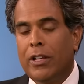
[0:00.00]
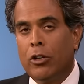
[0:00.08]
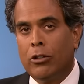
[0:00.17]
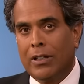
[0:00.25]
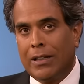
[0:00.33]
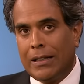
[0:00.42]
They're
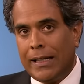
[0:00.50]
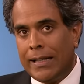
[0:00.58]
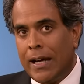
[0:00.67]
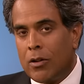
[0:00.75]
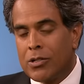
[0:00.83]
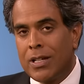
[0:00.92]
going to
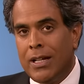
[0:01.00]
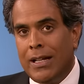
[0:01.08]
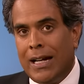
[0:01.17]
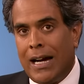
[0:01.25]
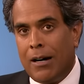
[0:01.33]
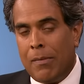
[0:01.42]
clean out
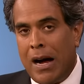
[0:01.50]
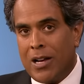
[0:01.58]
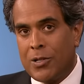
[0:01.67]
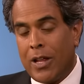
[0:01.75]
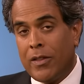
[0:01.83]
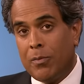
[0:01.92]

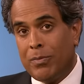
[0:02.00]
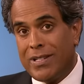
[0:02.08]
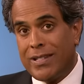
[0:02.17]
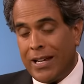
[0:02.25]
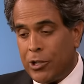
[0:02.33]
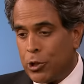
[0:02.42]
Hamas and then
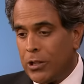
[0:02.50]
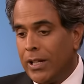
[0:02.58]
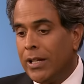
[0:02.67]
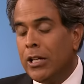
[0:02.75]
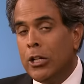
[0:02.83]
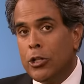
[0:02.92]
potentially